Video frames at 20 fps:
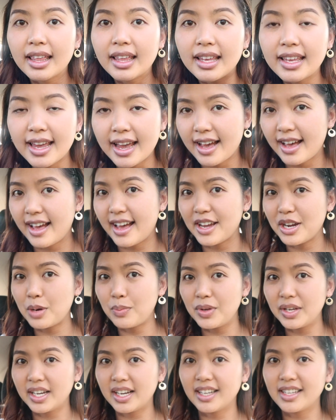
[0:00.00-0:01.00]
yeah, I
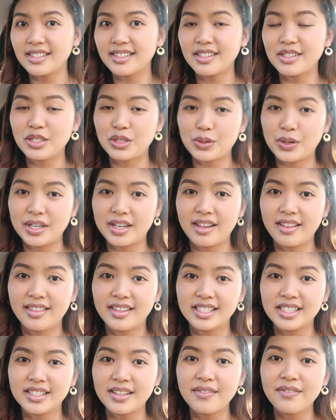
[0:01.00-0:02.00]
hope you guys enjoyed
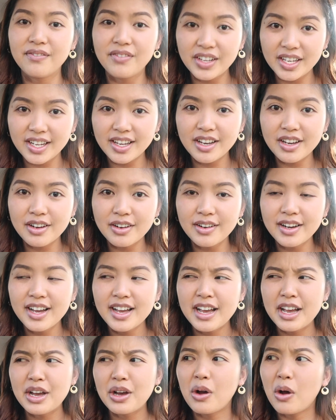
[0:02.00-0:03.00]
this video.
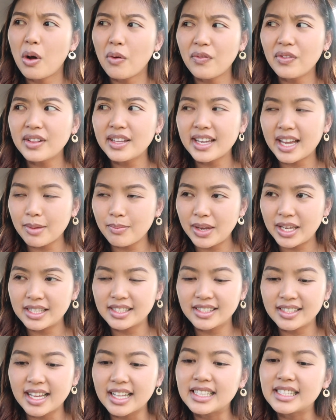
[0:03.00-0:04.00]
Hopefully I made
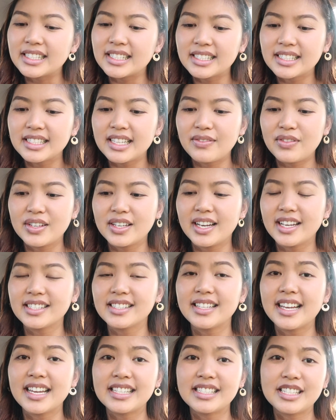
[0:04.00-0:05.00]
sense. If you
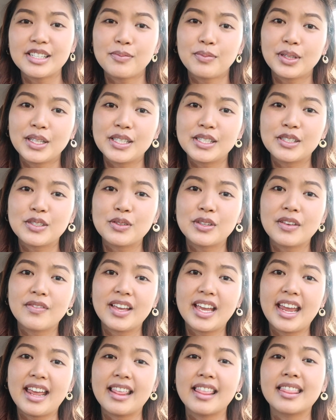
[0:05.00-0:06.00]
guys liked it, please do give
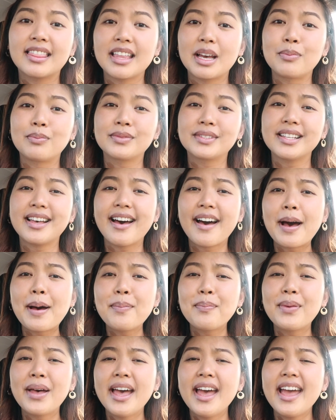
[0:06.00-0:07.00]
it a thumbs
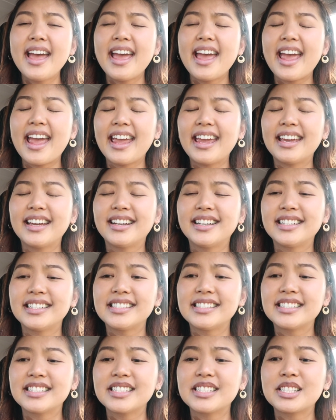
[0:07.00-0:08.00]
up
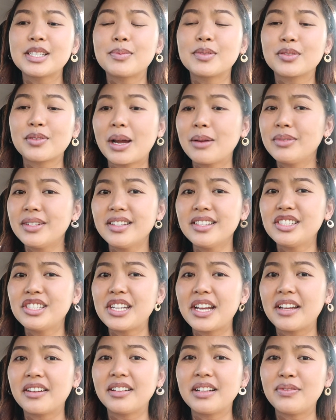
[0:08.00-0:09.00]
and subscribe to the
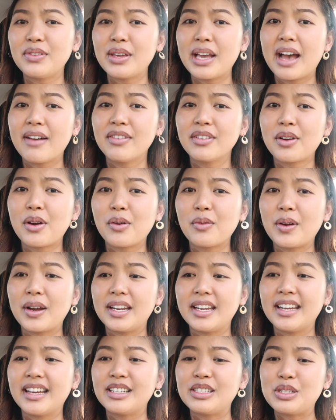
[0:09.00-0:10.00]
channel if you haven't
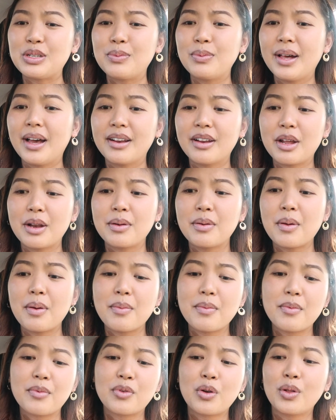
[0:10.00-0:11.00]
already. I do plan on
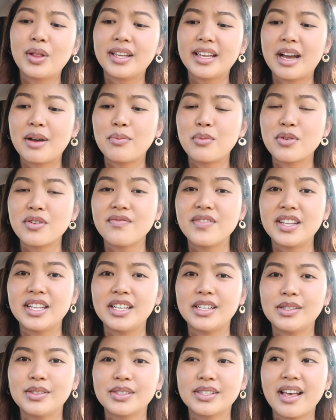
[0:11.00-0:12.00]
rolling out more
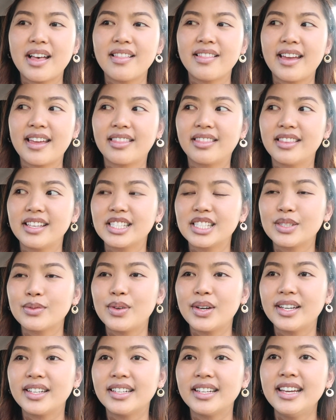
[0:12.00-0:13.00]
videos like this
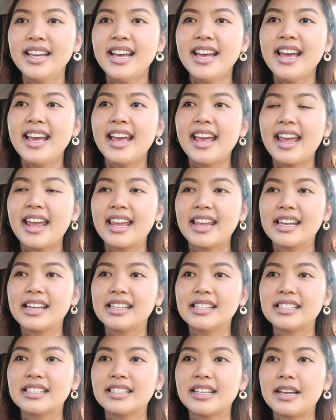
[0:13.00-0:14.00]
one,
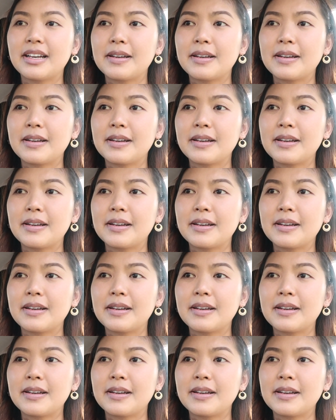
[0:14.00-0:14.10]
and